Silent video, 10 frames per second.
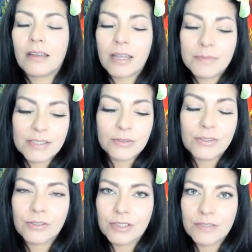I'm still
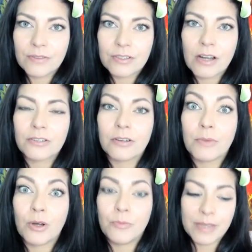searching for a doctor. I'm
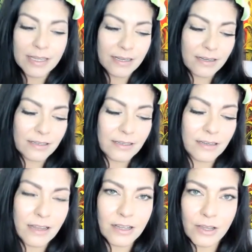hoping,
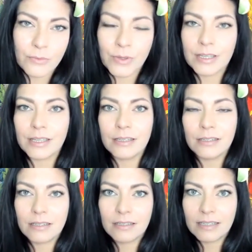knock on wood,
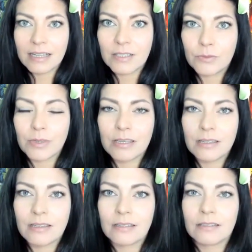next week
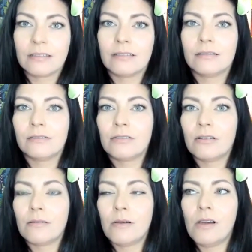
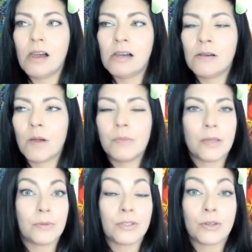uh, I'll be
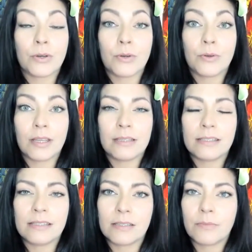able to go and
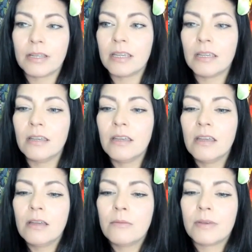see somebody.
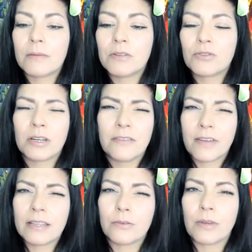But I'm just trying to
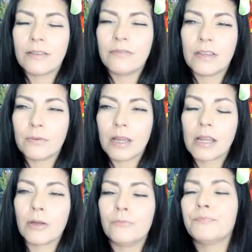find the right fit right
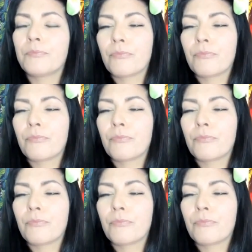now.